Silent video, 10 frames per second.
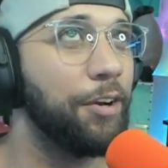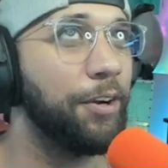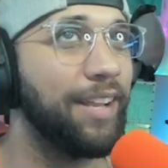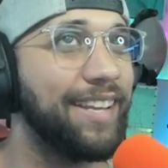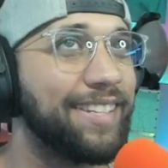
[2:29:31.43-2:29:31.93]

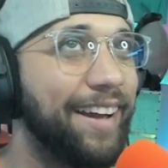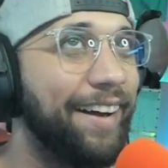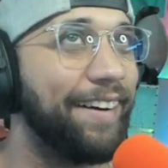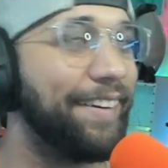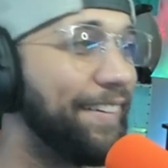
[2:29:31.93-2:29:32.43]
Let's
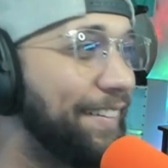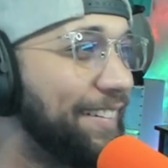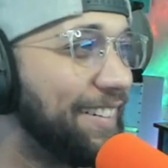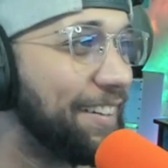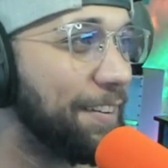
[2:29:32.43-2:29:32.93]
go.
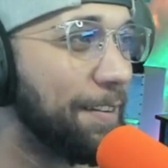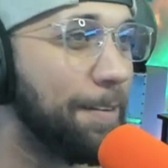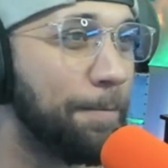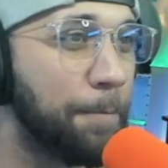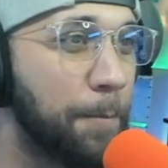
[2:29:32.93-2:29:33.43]

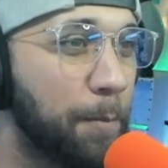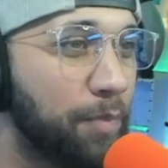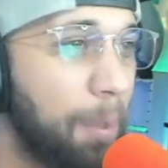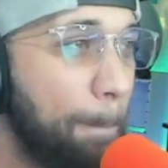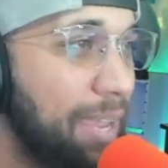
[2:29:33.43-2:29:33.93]

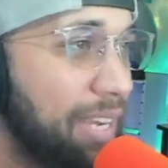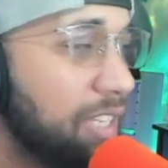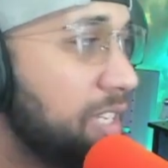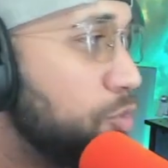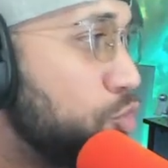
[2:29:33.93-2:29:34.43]
Pick a
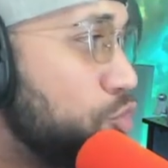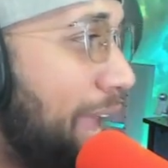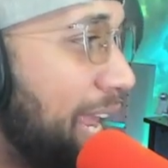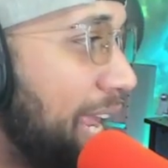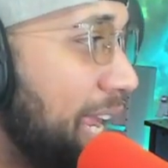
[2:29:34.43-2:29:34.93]
tune,
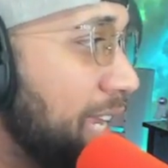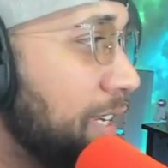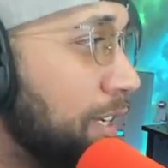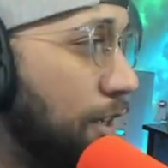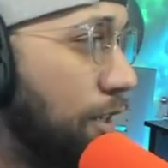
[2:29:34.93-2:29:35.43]
daddy.
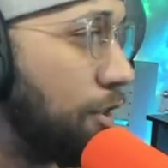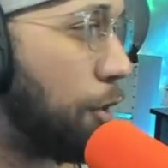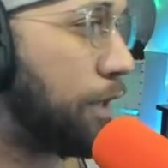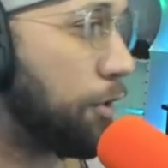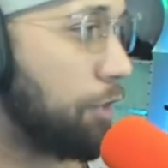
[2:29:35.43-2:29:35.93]
No
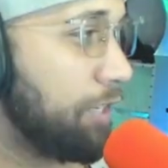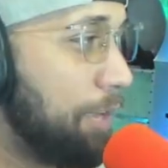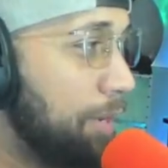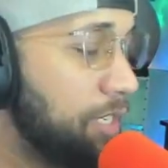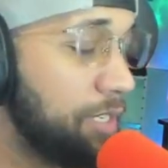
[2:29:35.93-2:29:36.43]
kills, all
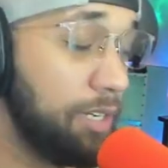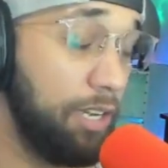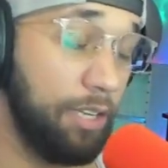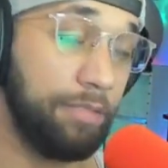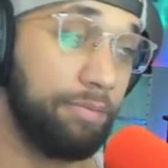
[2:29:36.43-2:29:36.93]
damage?
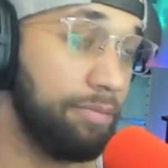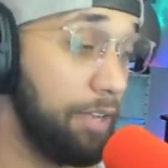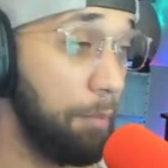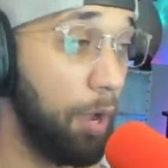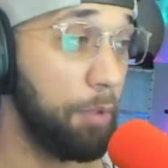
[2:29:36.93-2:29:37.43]
It, eh,
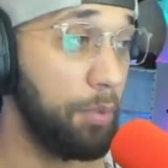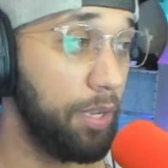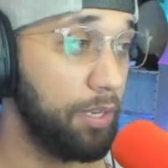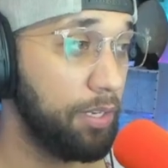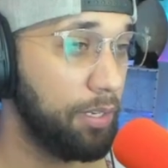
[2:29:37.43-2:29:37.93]
it might
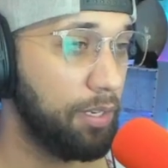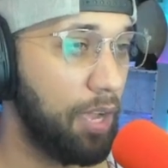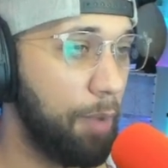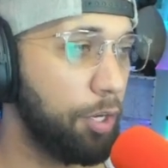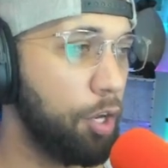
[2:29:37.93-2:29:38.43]
be.
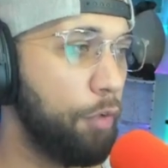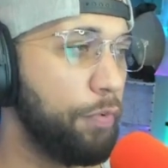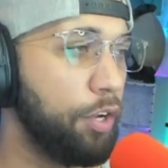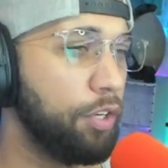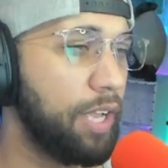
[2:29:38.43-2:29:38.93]
I'm gonna go
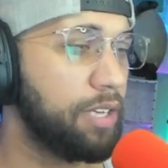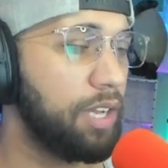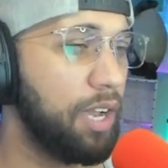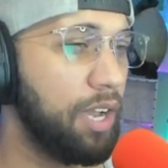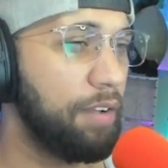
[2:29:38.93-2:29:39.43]
for like
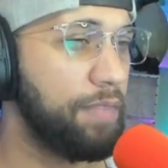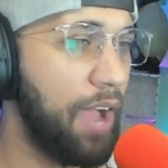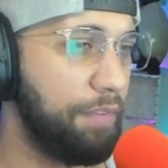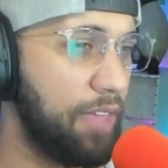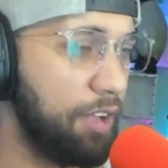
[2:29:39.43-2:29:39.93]
uh,
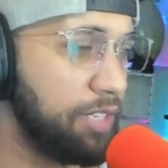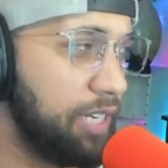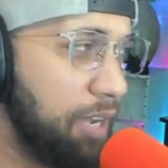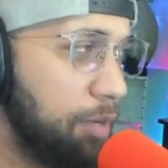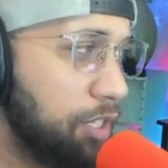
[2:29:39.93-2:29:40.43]
5,000
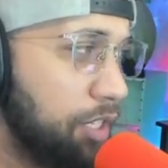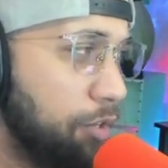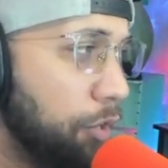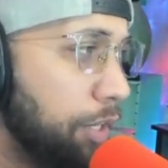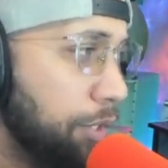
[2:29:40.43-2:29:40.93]
damage,
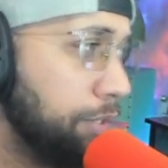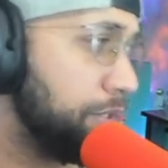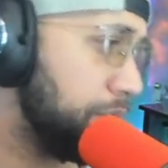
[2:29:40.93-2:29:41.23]
zero kills.